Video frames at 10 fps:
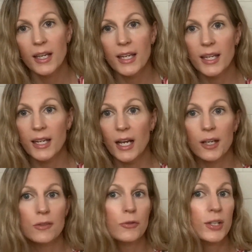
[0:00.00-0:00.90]
and I
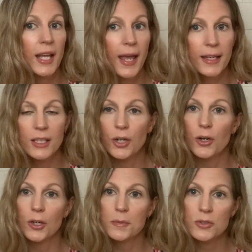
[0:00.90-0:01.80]
avoid any
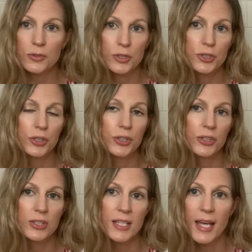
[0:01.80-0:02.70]
carbs or
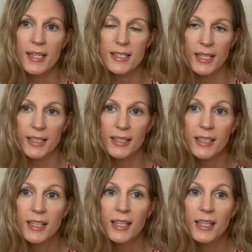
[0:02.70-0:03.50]
sugars that day.